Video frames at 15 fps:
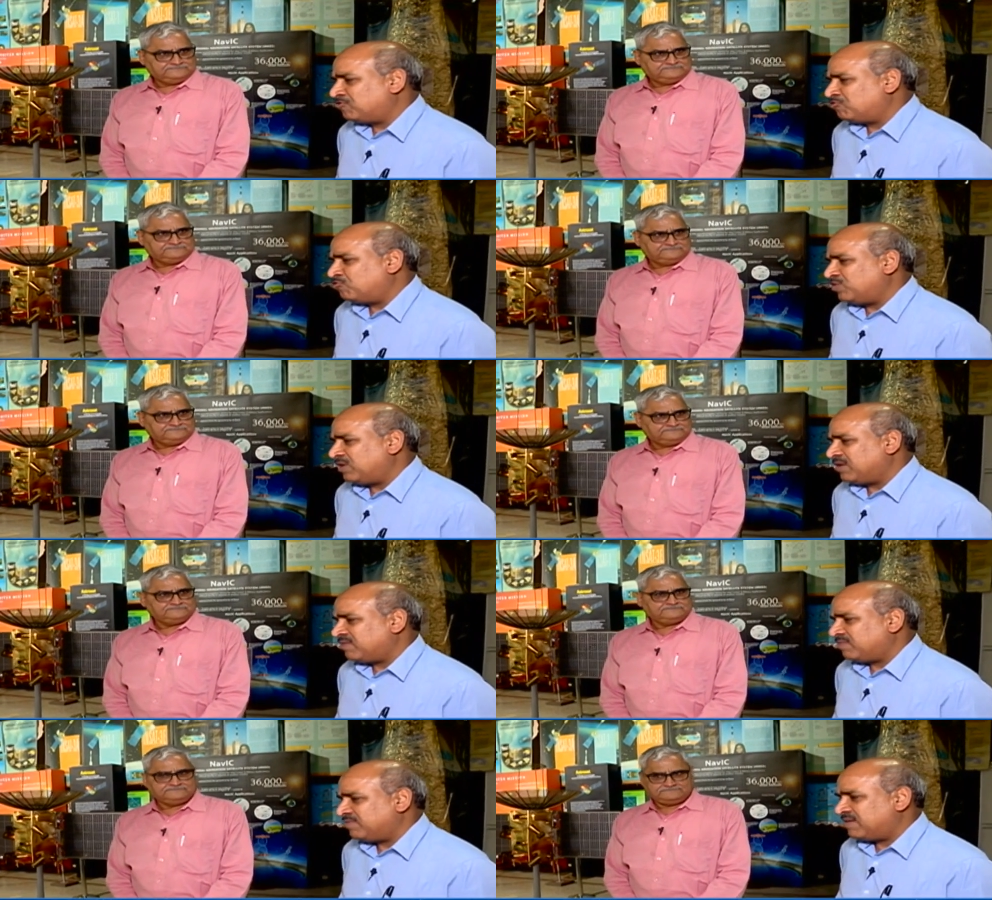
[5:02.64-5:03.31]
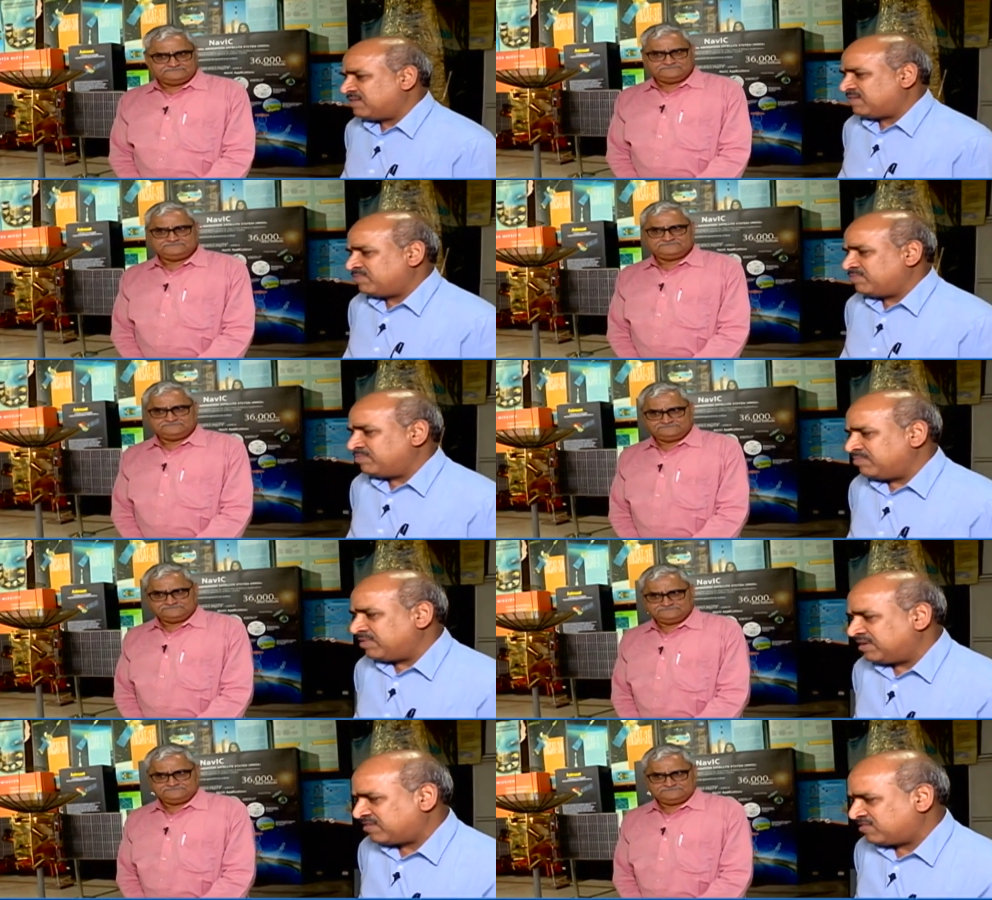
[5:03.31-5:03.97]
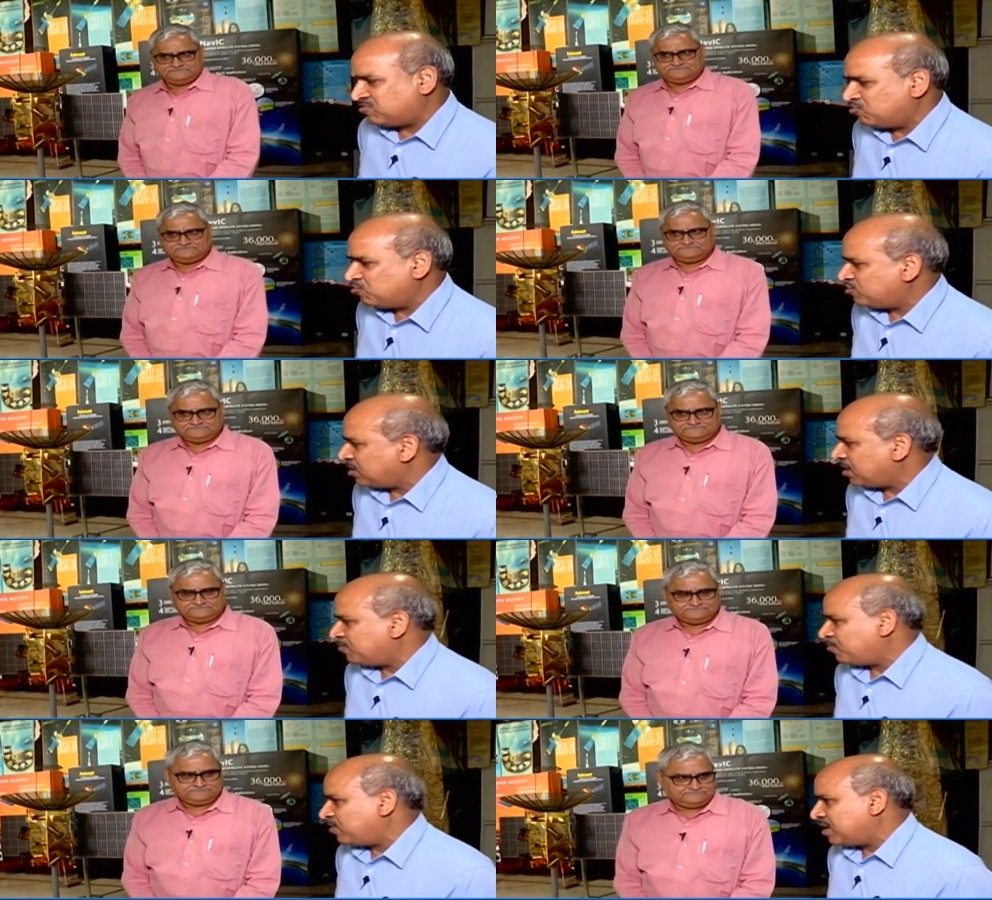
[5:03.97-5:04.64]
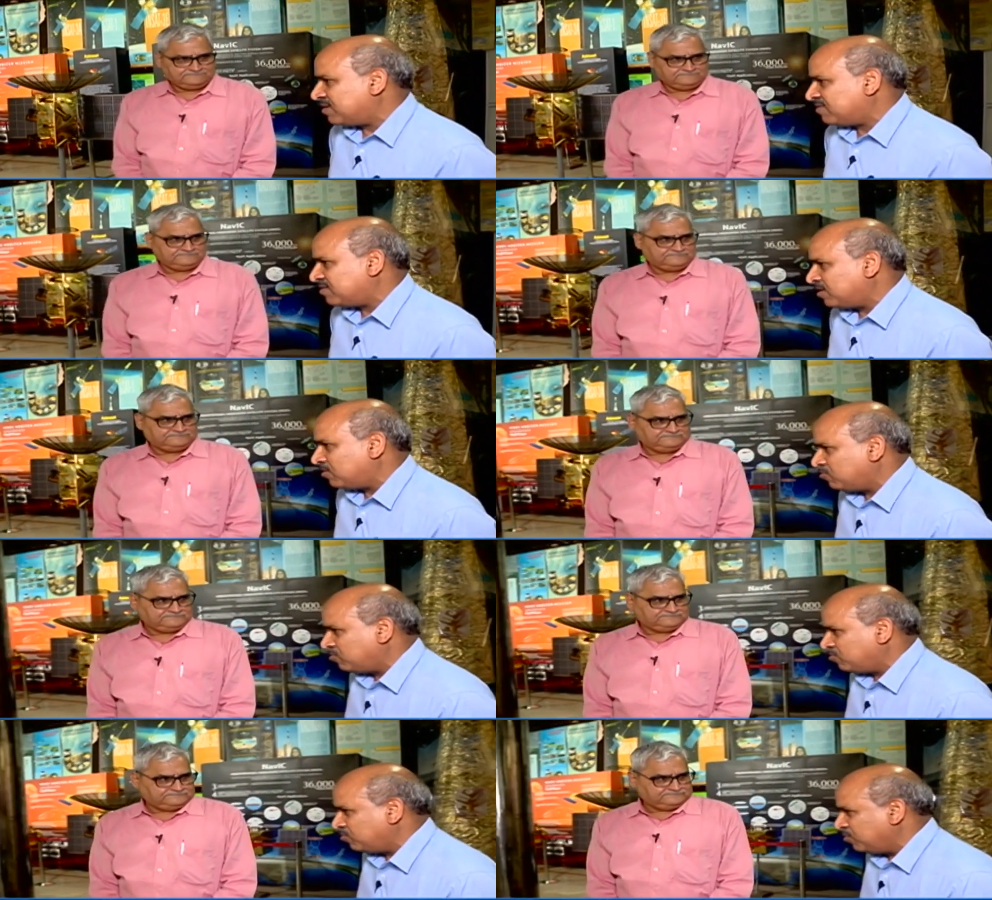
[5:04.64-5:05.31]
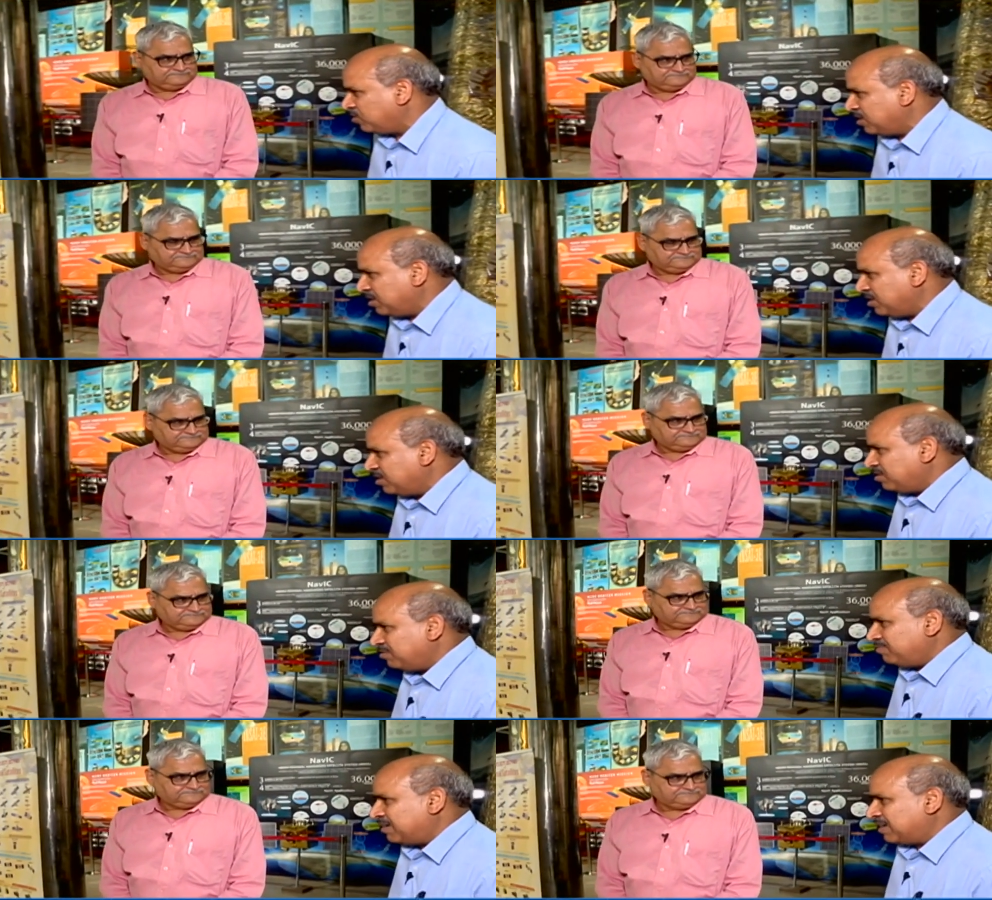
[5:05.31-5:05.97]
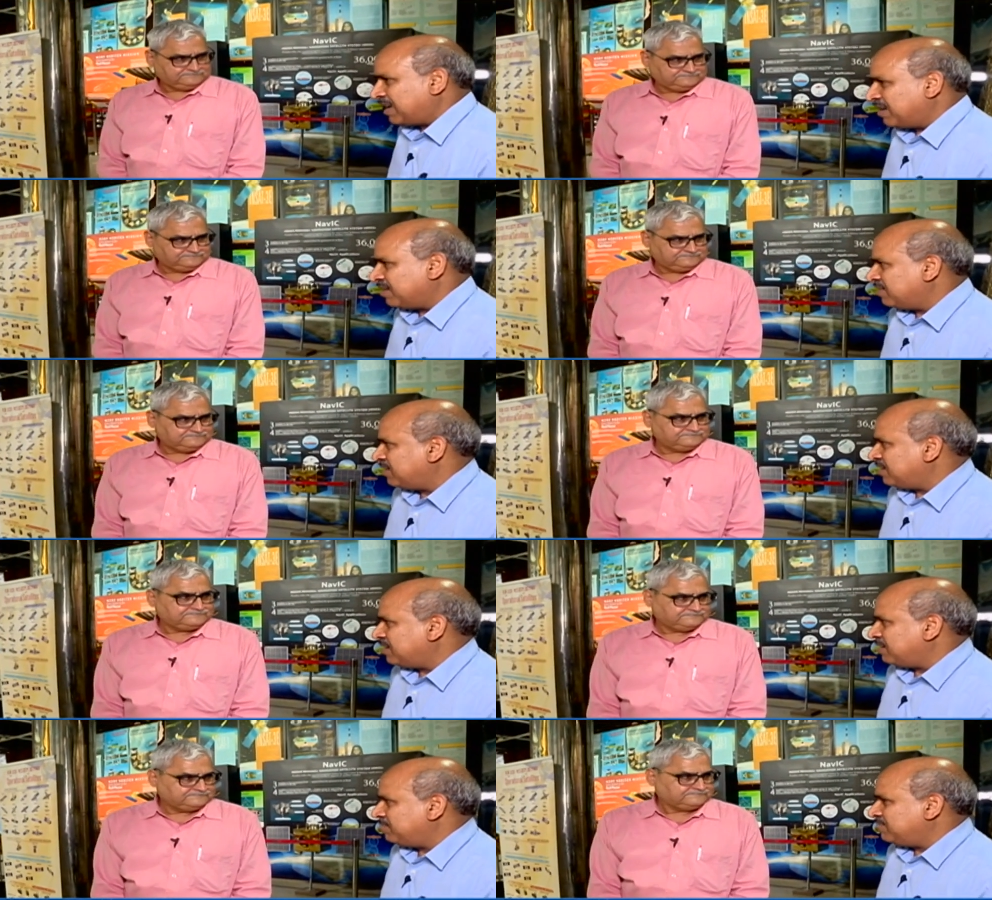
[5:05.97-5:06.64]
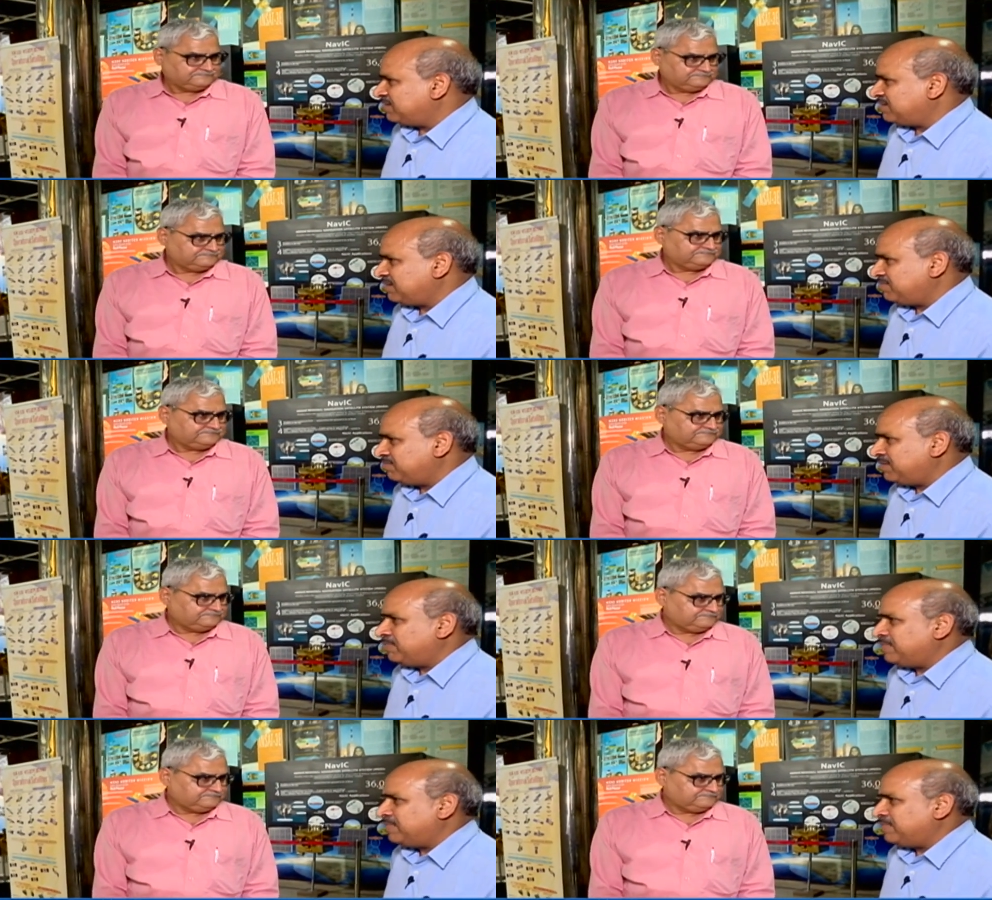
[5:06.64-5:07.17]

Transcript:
Speaker 1: two years which is too short for us now to make another uh, mission.